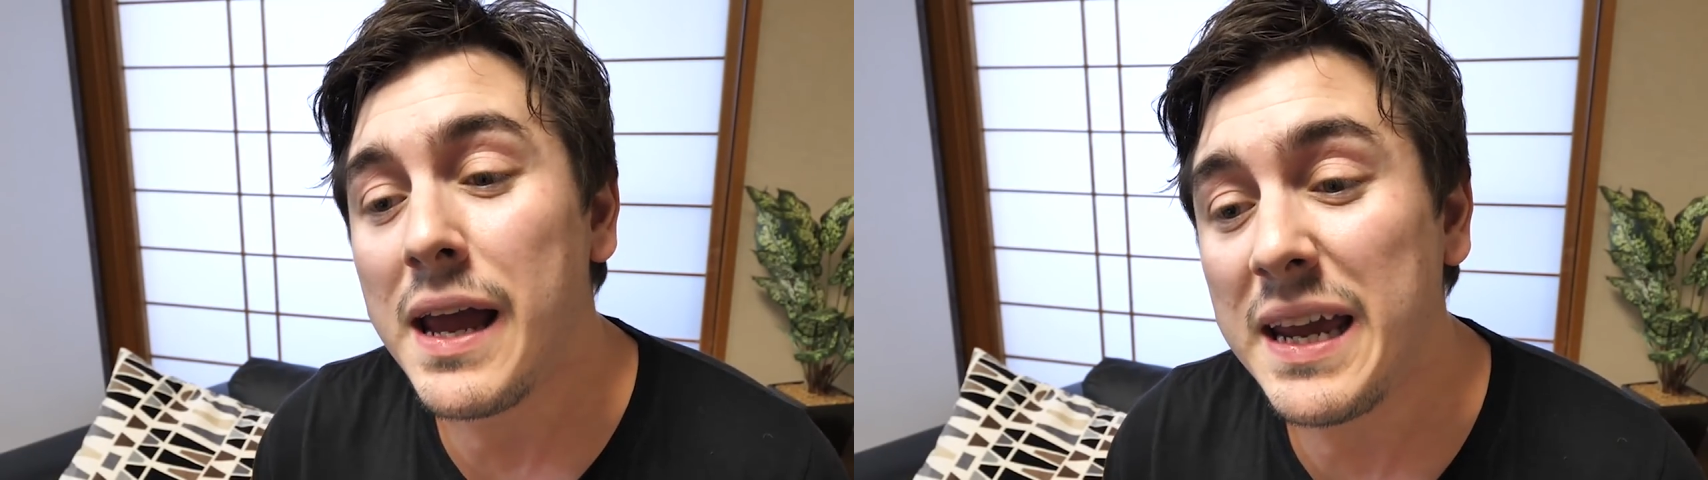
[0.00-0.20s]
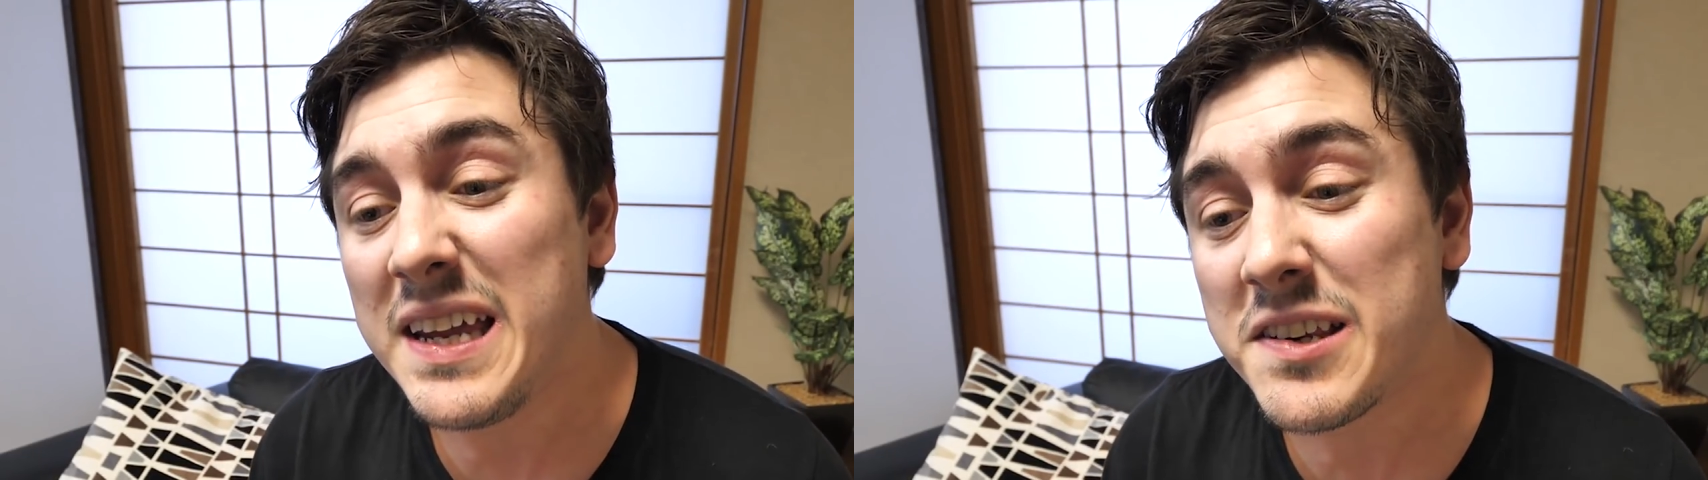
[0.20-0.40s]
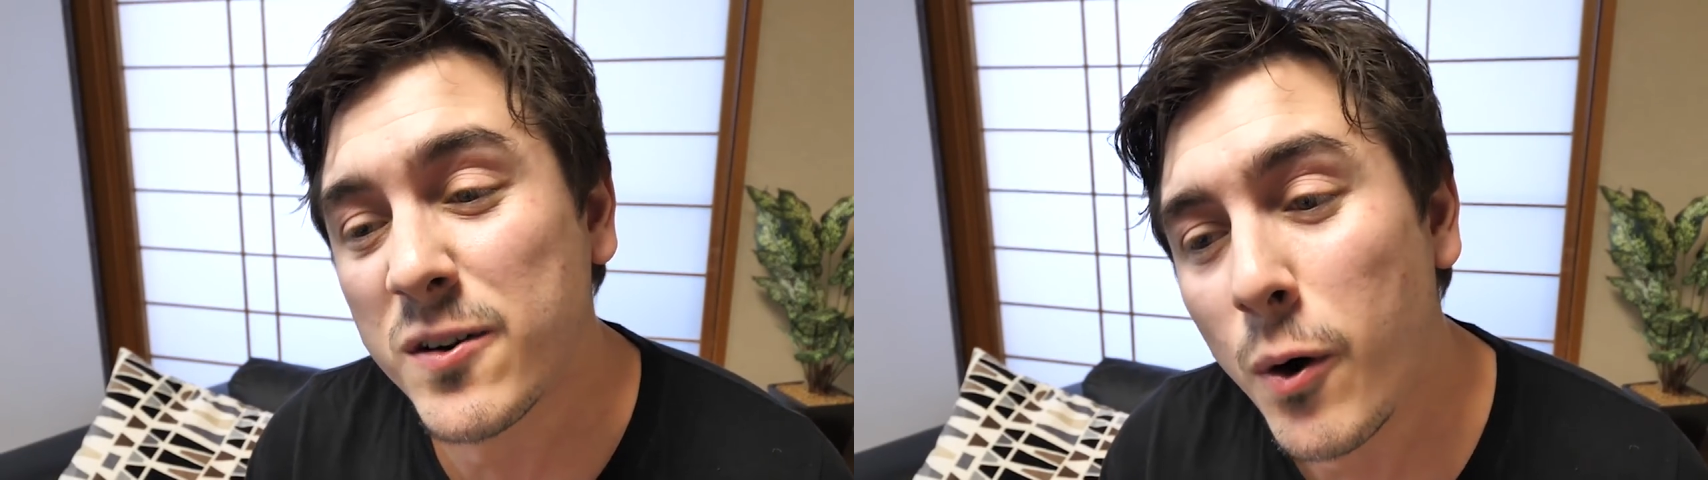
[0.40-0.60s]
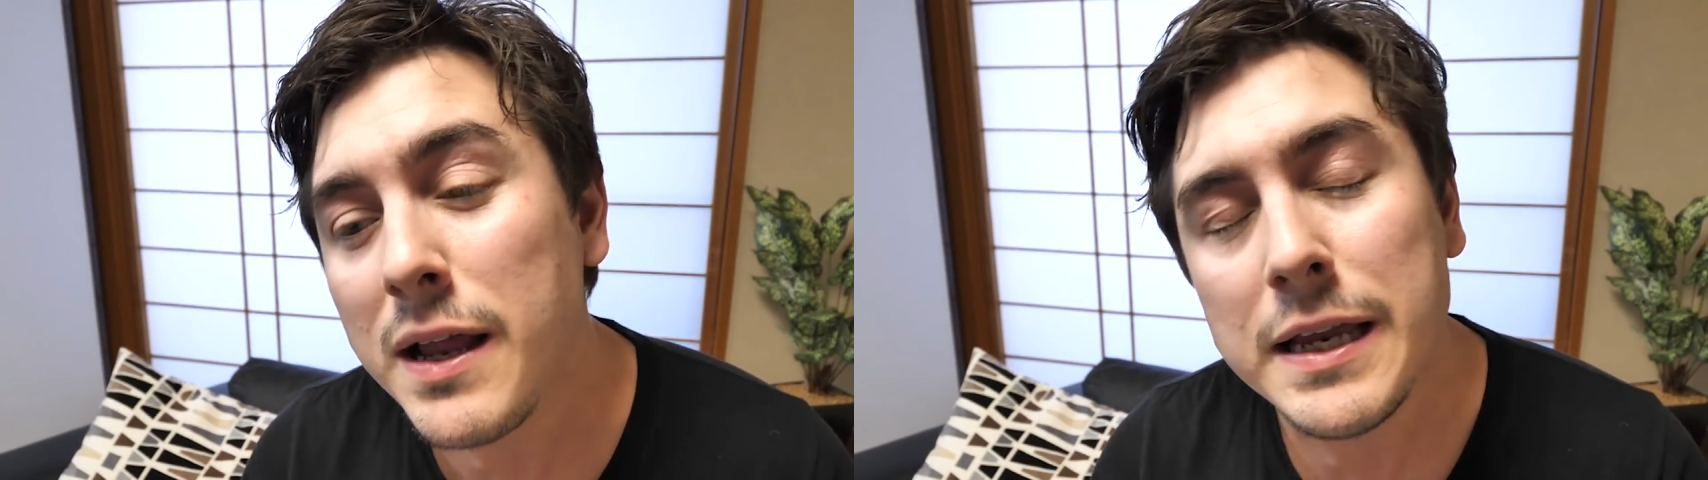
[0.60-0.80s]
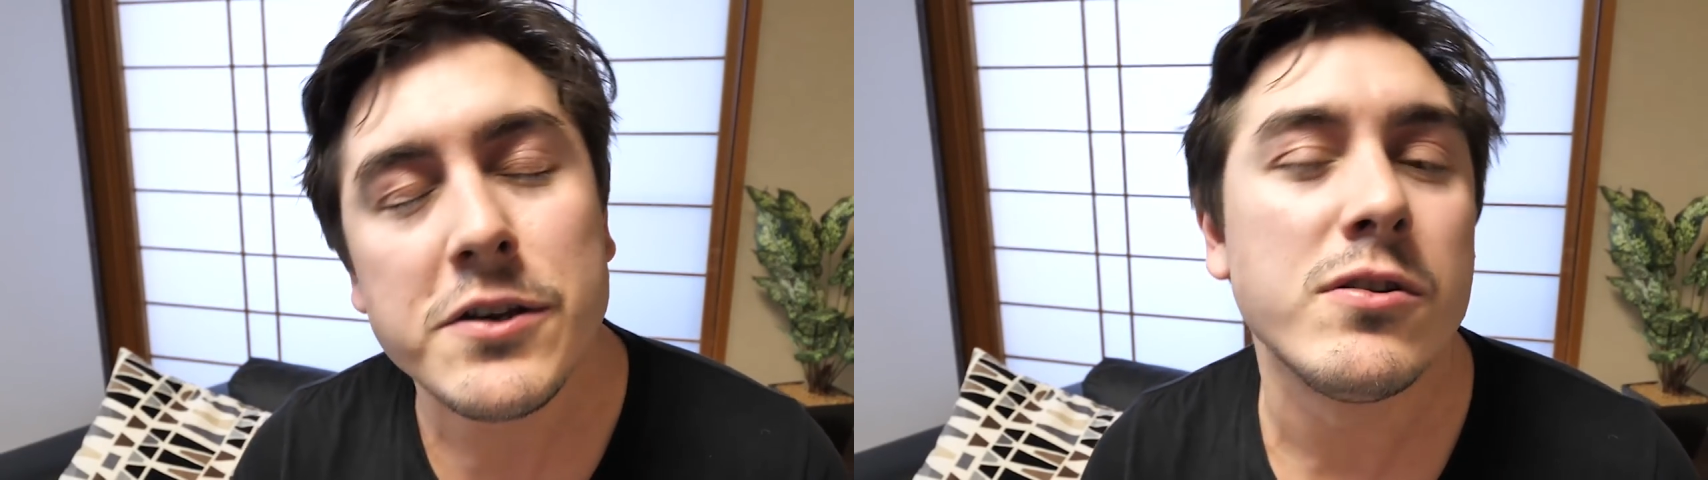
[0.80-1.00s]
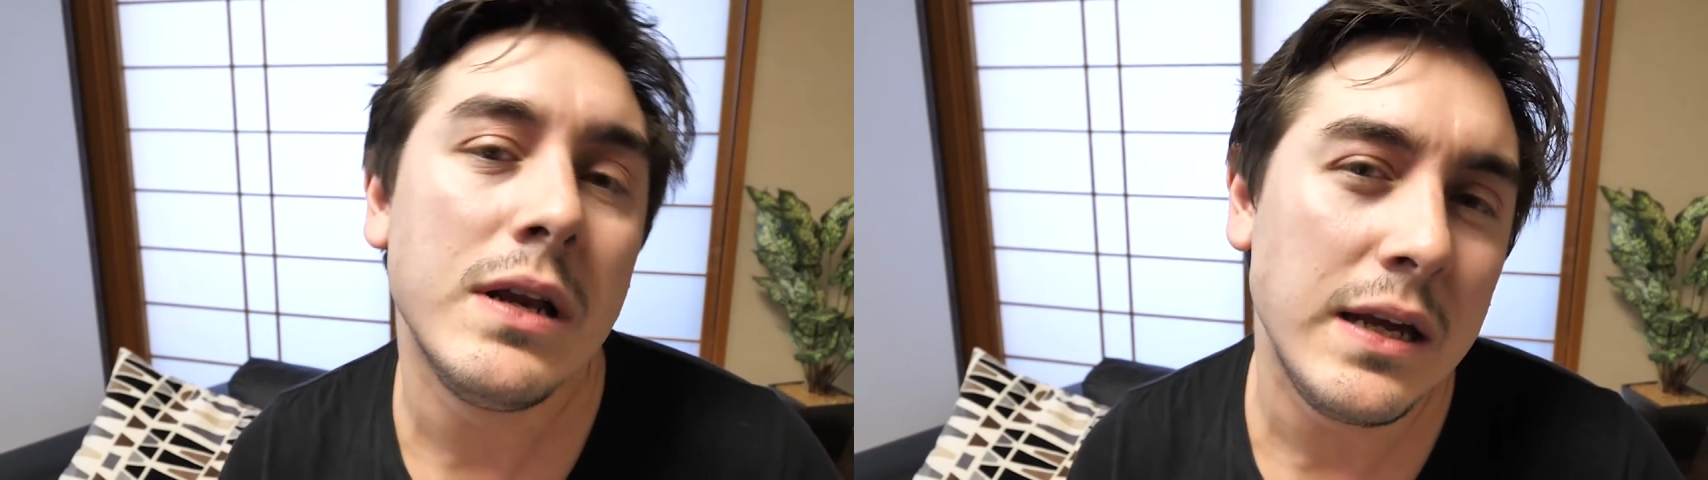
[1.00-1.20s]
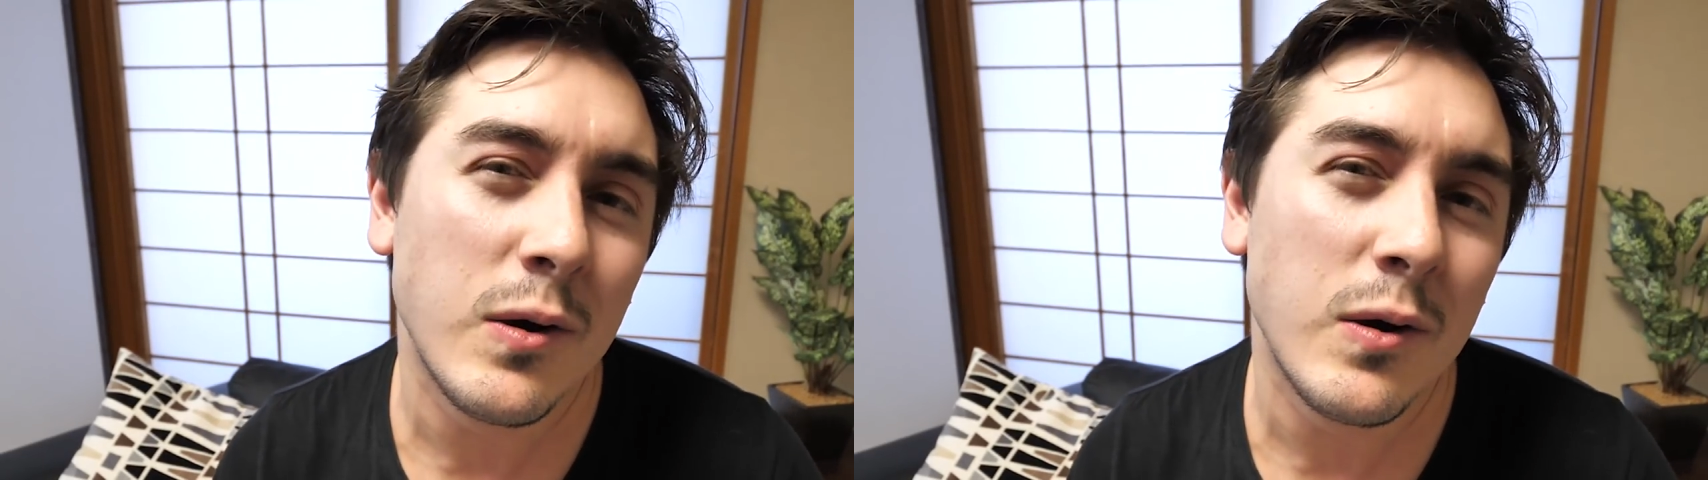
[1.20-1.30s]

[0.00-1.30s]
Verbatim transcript: is quite literally